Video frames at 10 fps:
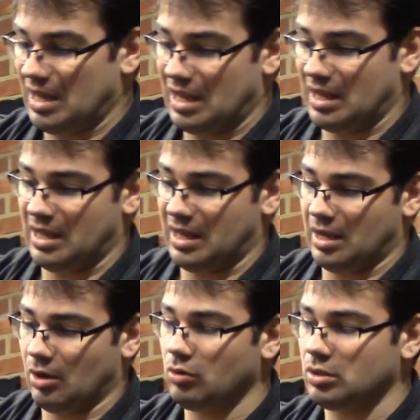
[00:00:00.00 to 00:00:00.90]
uh,
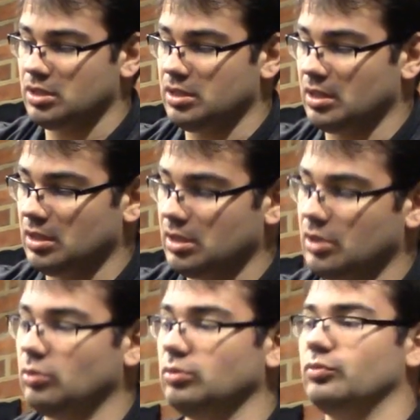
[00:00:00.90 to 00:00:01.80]
hook here, he
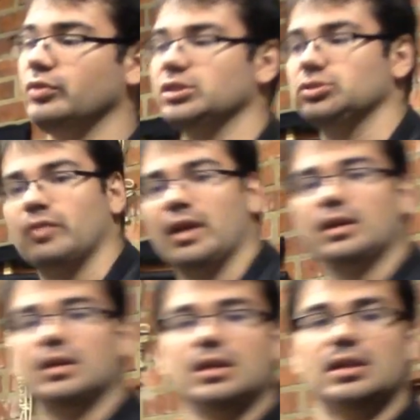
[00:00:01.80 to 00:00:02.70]
could restrain
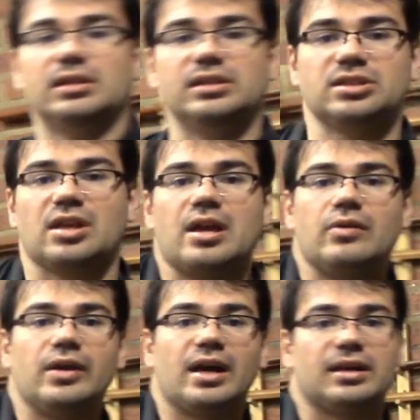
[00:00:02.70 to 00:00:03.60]
this
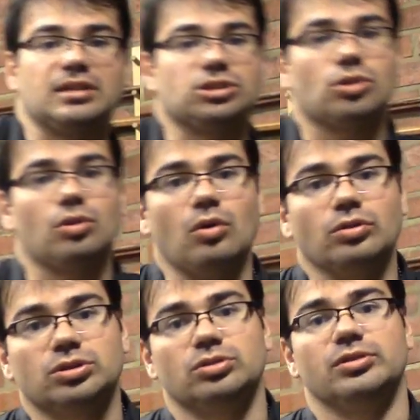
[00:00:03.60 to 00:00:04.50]
area that is close to